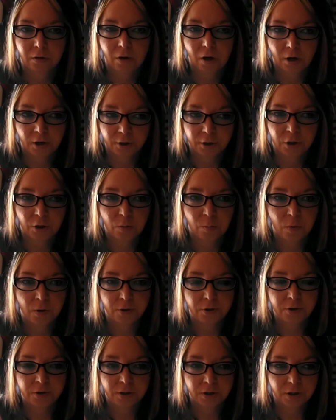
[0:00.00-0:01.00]
Our
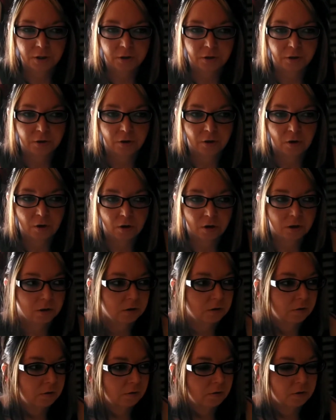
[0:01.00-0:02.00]
couponers here are
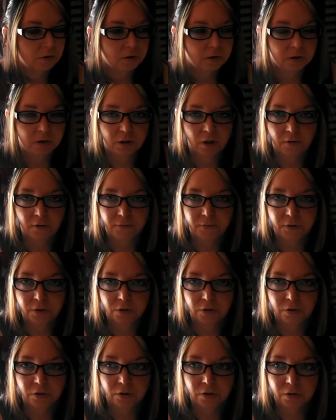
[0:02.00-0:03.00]

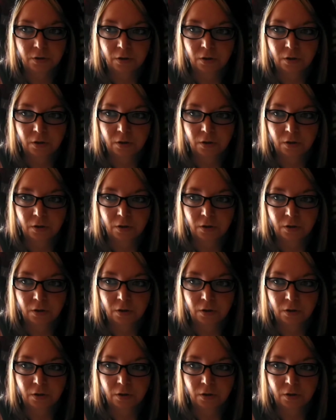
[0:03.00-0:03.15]
selfish